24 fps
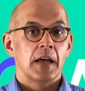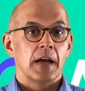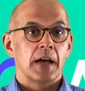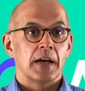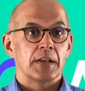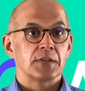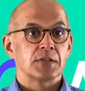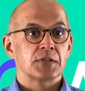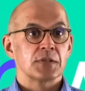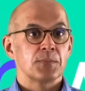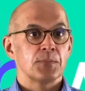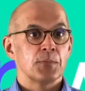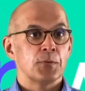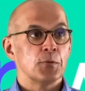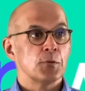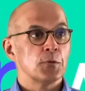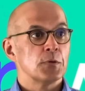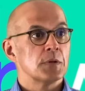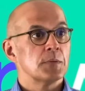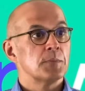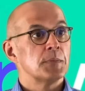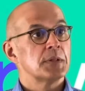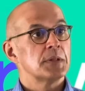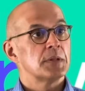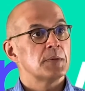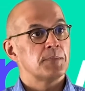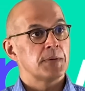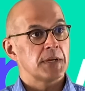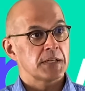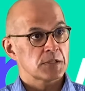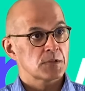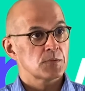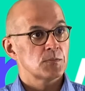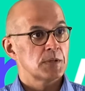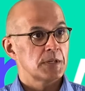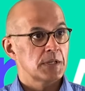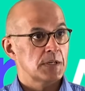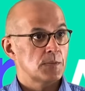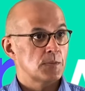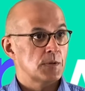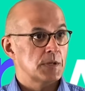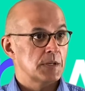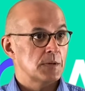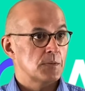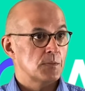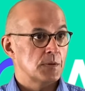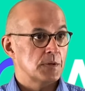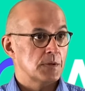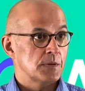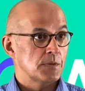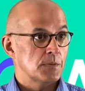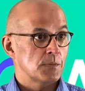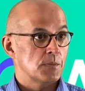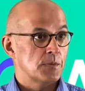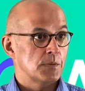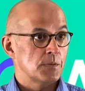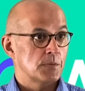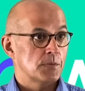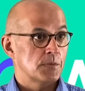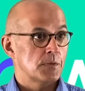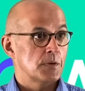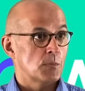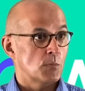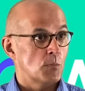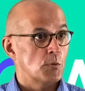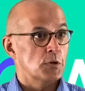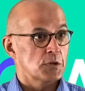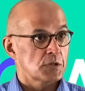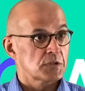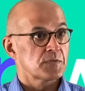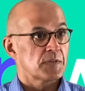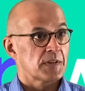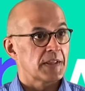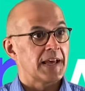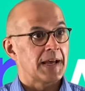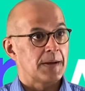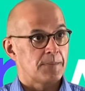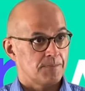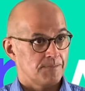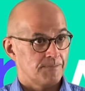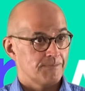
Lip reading: and support them in the best way that works for them.